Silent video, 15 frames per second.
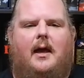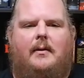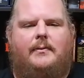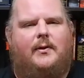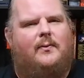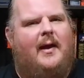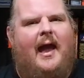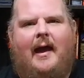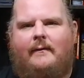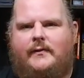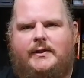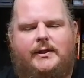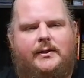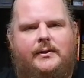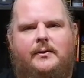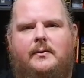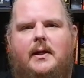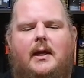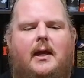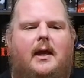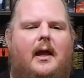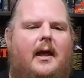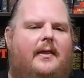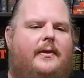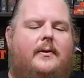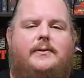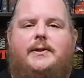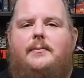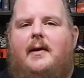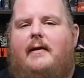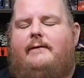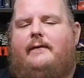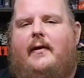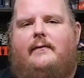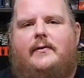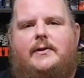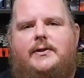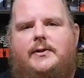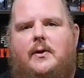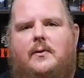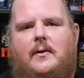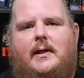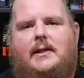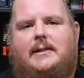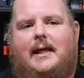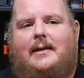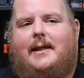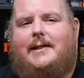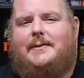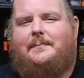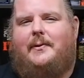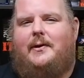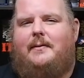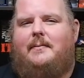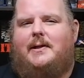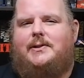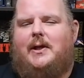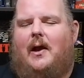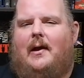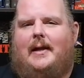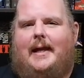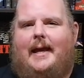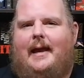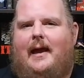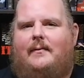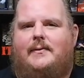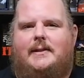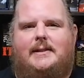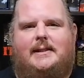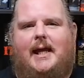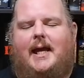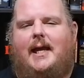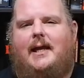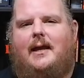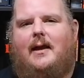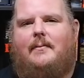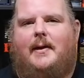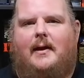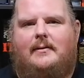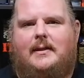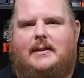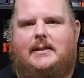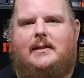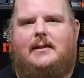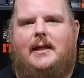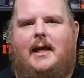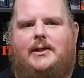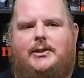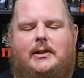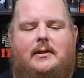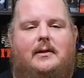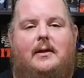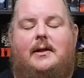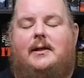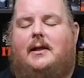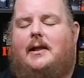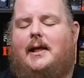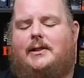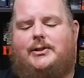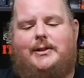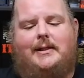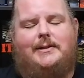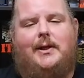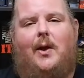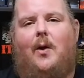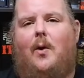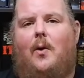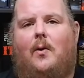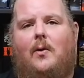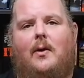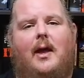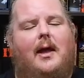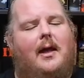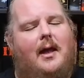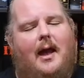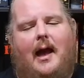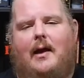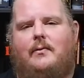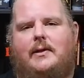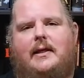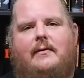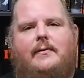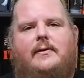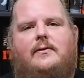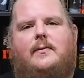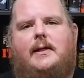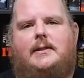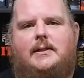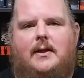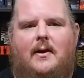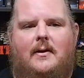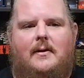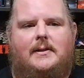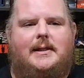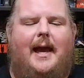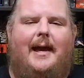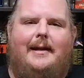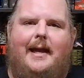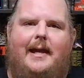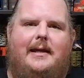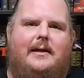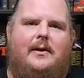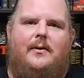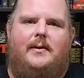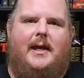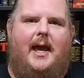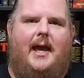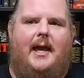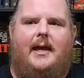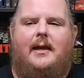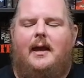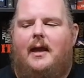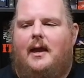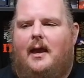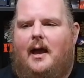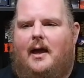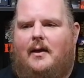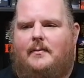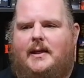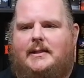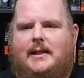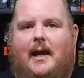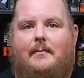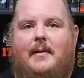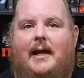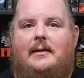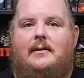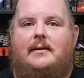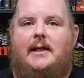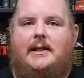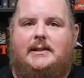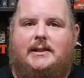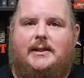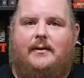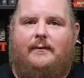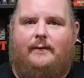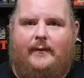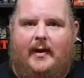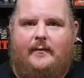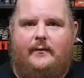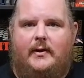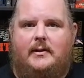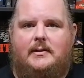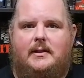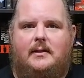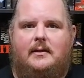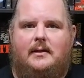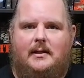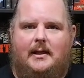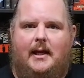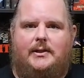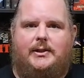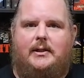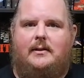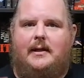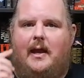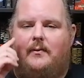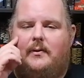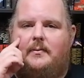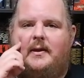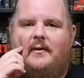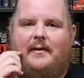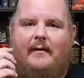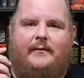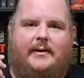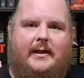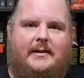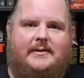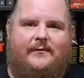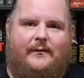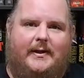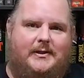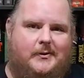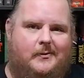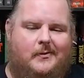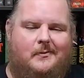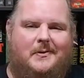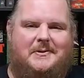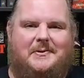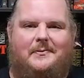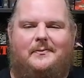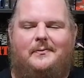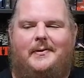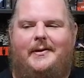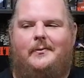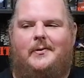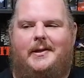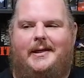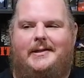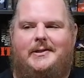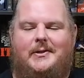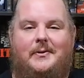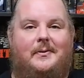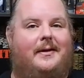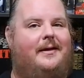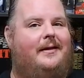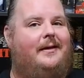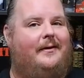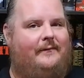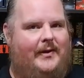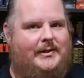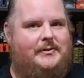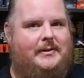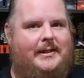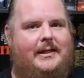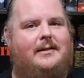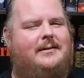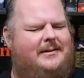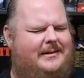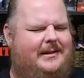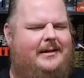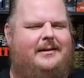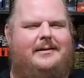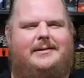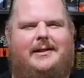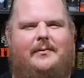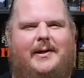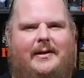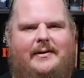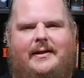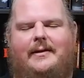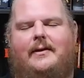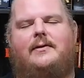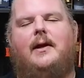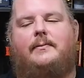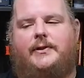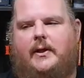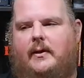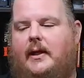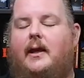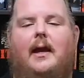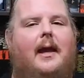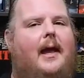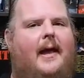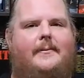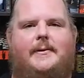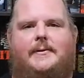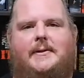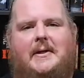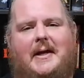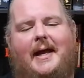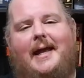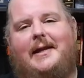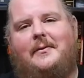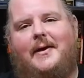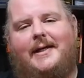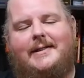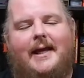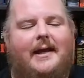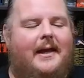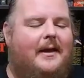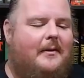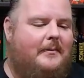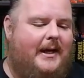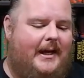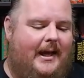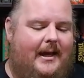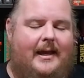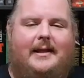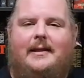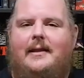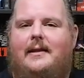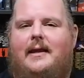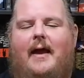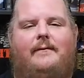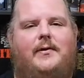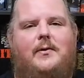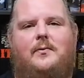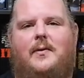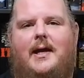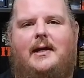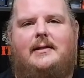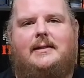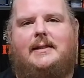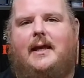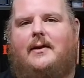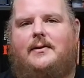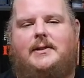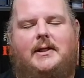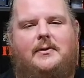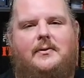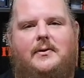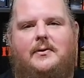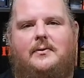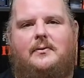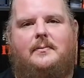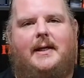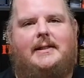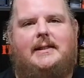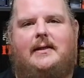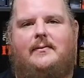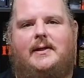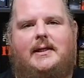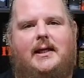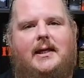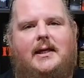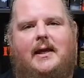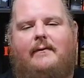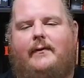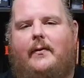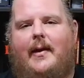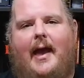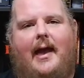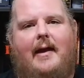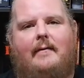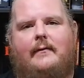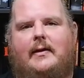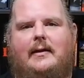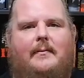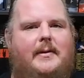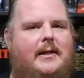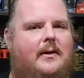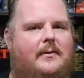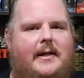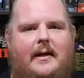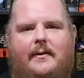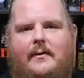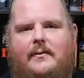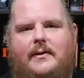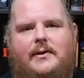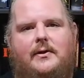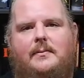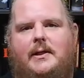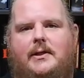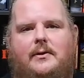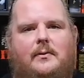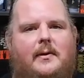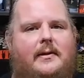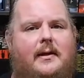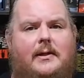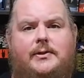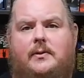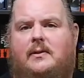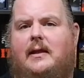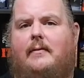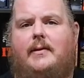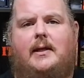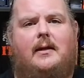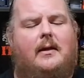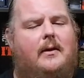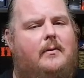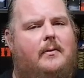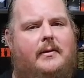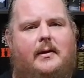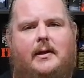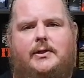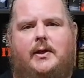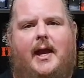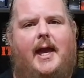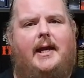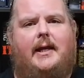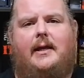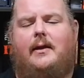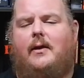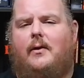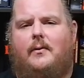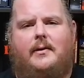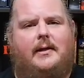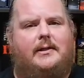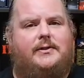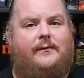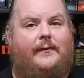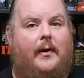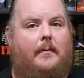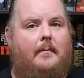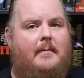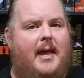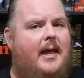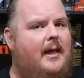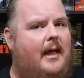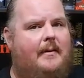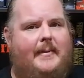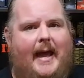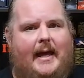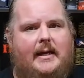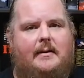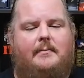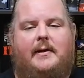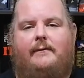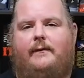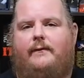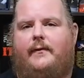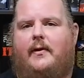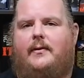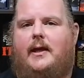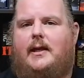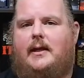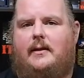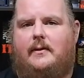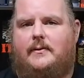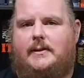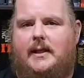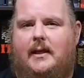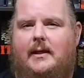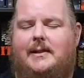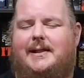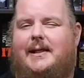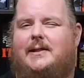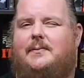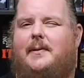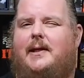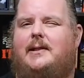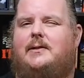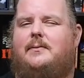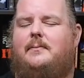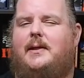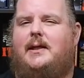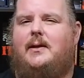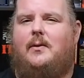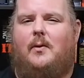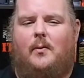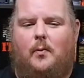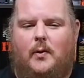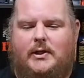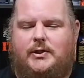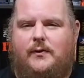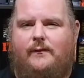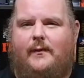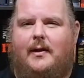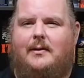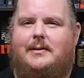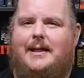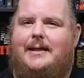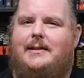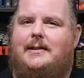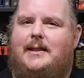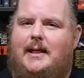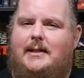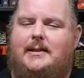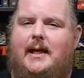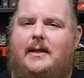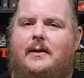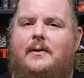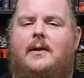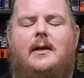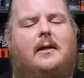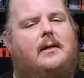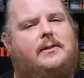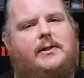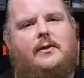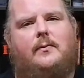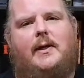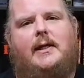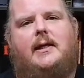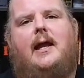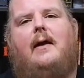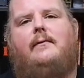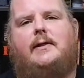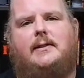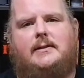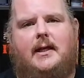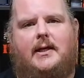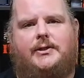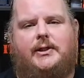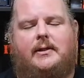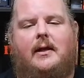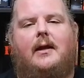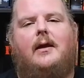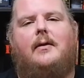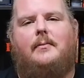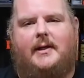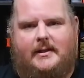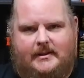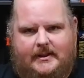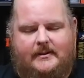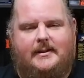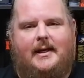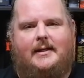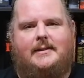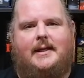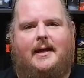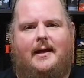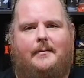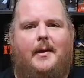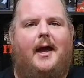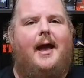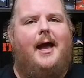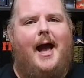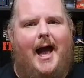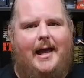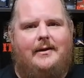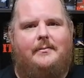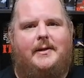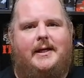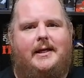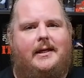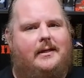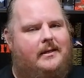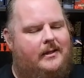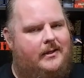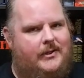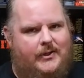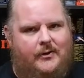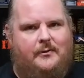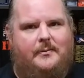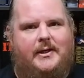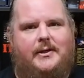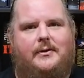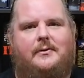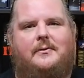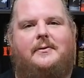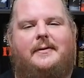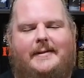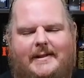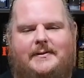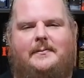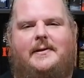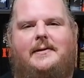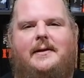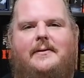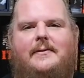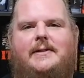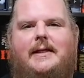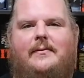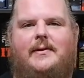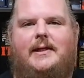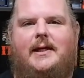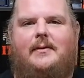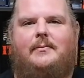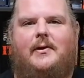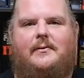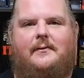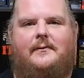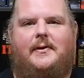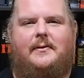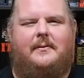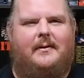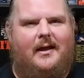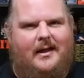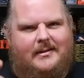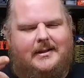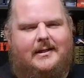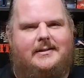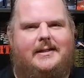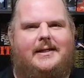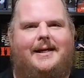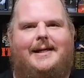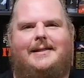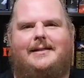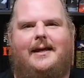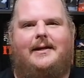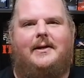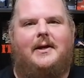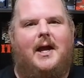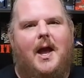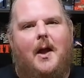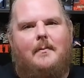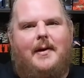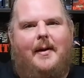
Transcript: The Raft, too. Those are my favorite stories, and that's pretty much all I have to say about this collection. Collection as a whole, I would give it 3 stars. I like it okay. It's not my least favorite collection. That would be Everything's Eventual, which we will get to eventually. See what I did there? I'm sorry. I'm so sorry. Anyways, but have you read Skeleton Crew by Stephen King? If you have, let me know down there in the doobly-doo whether or not you loved it, whether or not you hated it, whether or not you felt meh about it. But if you felt any of those things, explain to me what you felt in detail so that we can have a discussion. But until next time, I have been E. You've been you. This has been another Stephen King book review. I'll talk to you guys later.